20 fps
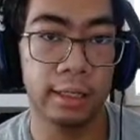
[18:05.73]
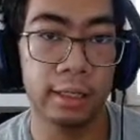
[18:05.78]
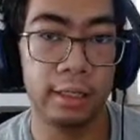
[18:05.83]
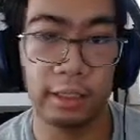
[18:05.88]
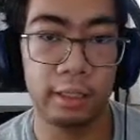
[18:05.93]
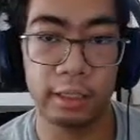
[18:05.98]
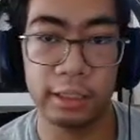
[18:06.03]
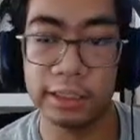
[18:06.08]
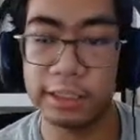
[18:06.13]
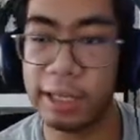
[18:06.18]

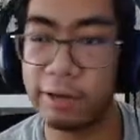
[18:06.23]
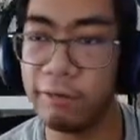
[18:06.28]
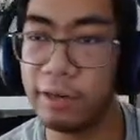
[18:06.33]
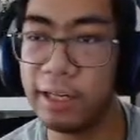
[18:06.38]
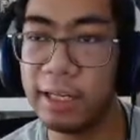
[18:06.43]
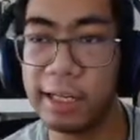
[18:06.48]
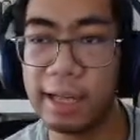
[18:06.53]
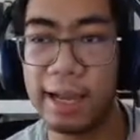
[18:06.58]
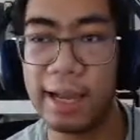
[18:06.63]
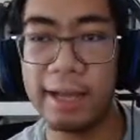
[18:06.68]
Because I
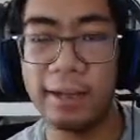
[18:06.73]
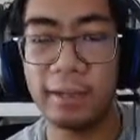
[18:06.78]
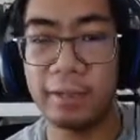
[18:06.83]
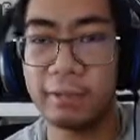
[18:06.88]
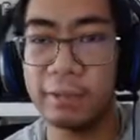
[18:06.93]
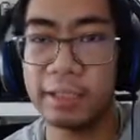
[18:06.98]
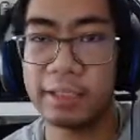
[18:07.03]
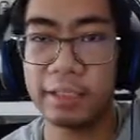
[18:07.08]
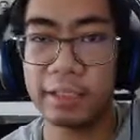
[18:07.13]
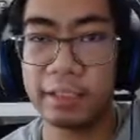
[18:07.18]
already had him
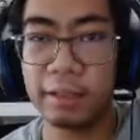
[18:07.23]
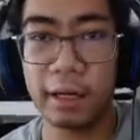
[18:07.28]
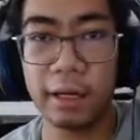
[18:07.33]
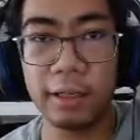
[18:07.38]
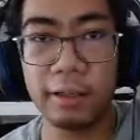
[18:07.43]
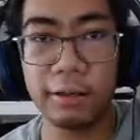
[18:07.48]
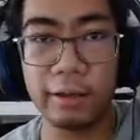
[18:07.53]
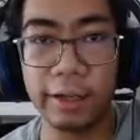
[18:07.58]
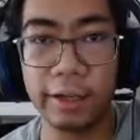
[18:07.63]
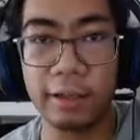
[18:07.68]
as a
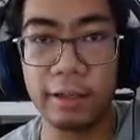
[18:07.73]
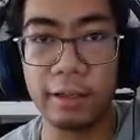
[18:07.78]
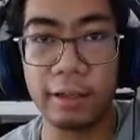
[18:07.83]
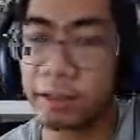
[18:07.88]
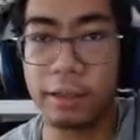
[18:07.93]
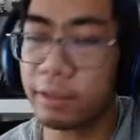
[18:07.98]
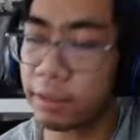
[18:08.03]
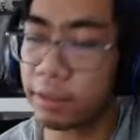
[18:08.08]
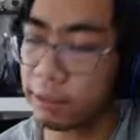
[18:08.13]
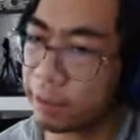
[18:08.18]
moderator.
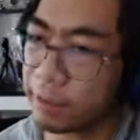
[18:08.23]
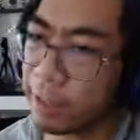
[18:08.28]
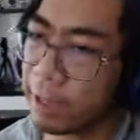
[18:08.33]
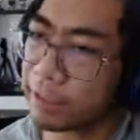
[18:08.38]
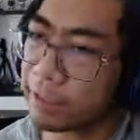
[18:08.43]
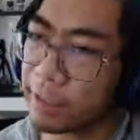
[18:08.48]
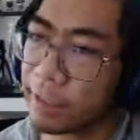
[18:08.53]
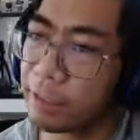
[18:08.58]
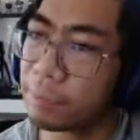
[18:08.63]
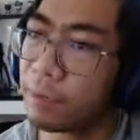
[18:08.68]
I had
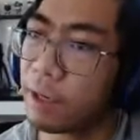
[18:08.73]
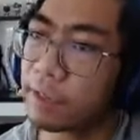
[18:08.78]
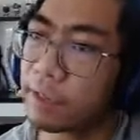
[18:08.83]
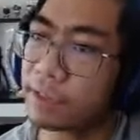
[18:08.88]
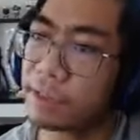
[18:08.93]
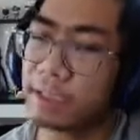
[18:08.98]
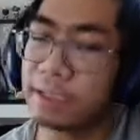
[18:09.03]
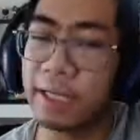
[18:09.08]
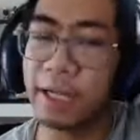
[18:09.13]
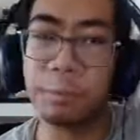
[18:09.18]
Nightbot as
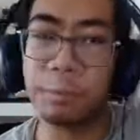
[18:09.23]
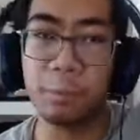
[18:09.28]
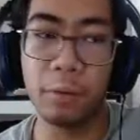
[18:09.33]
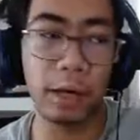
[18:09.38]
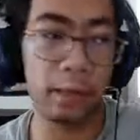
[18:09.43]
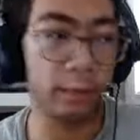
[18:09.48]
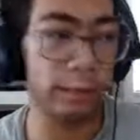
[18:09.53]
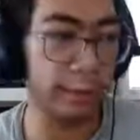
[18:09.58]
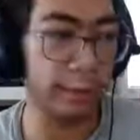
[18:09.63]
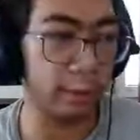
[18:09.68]
a
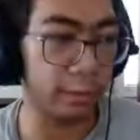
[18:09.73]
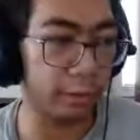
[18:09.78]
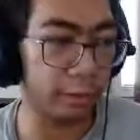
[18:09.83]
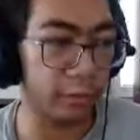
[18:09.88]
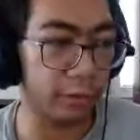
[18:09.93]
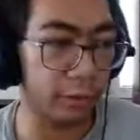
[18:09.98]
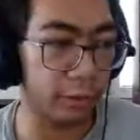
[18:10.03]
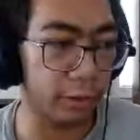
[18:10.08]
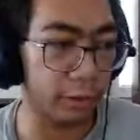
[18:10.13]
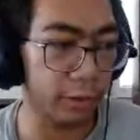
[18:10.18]
moderator
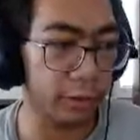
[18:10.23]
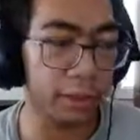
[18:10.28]
before.